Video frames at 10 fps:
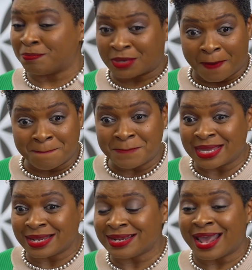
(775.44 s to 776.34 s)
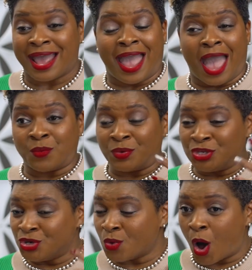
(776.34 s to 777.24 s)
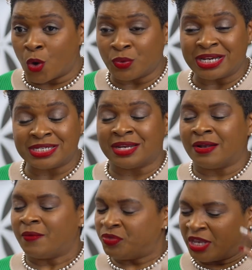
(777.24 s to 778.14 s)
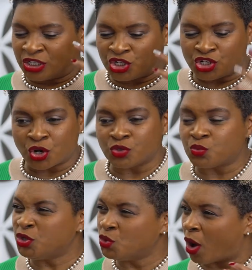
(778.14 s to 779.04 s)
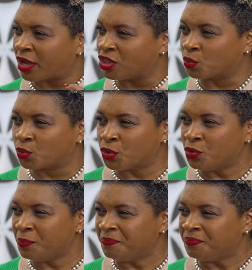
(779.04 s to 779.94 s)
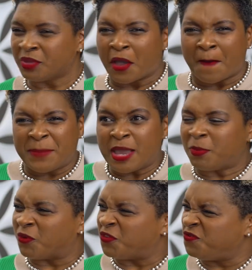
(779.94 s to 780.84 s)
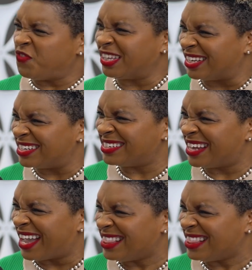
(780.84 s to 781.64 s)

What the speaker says: committed and when you own it, it shows when you walk in the room. People feel it. I